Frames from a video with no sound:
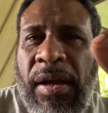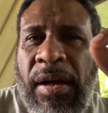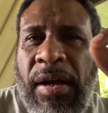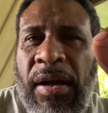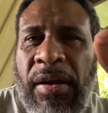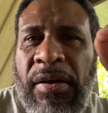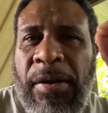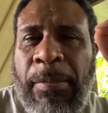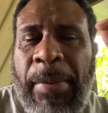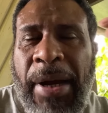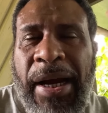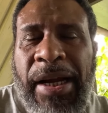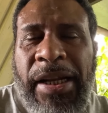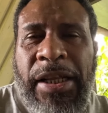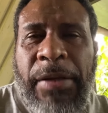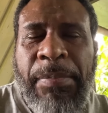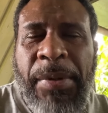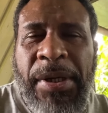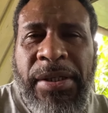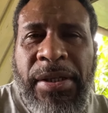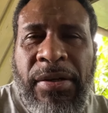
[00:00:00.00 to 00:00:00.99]
Now the
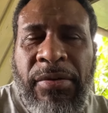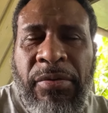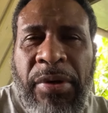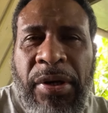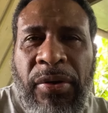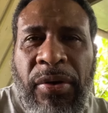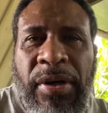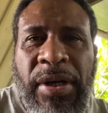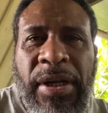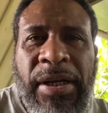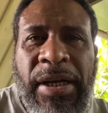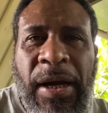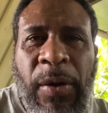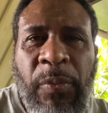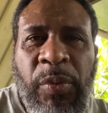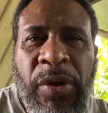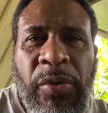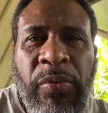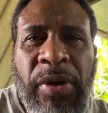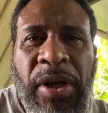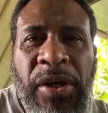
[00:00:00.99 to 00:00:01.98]
marketing person will only come
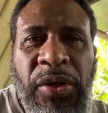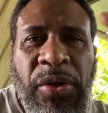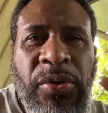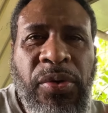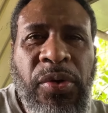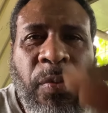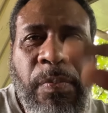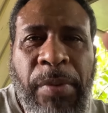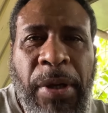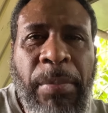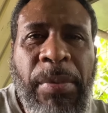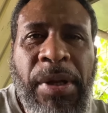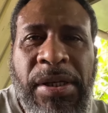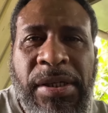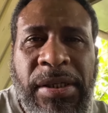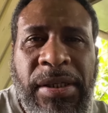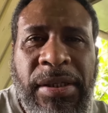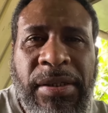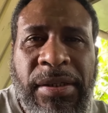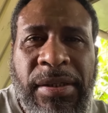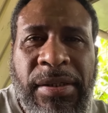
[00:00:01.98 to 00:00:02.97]
in when YouTube permits it.